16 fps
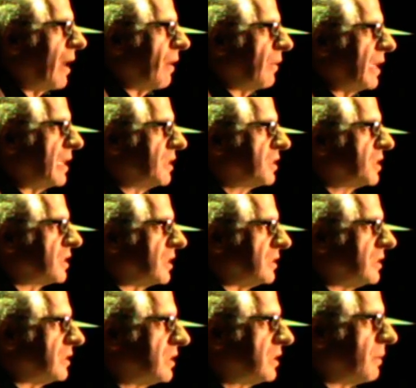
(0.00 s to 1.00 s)
areas
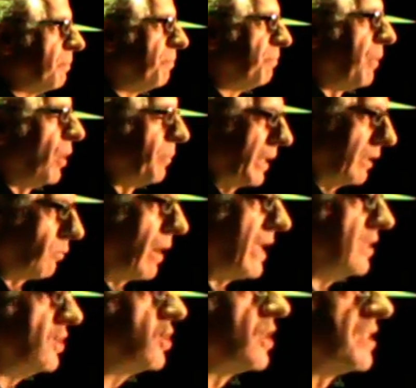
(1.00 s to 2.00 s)
and bombing
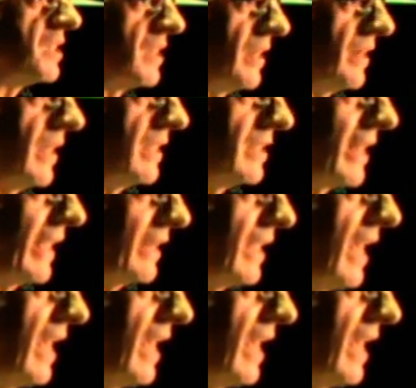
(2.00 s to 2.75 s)
ranges and things like